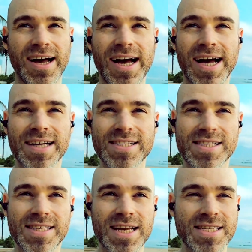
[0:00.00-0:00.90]
and
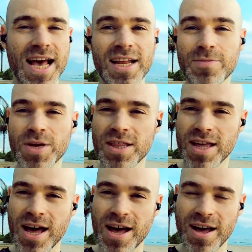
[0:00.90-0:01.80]
they're telling me
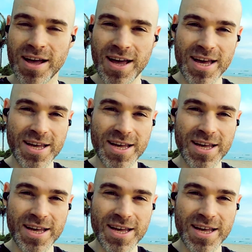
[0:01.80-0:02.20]
that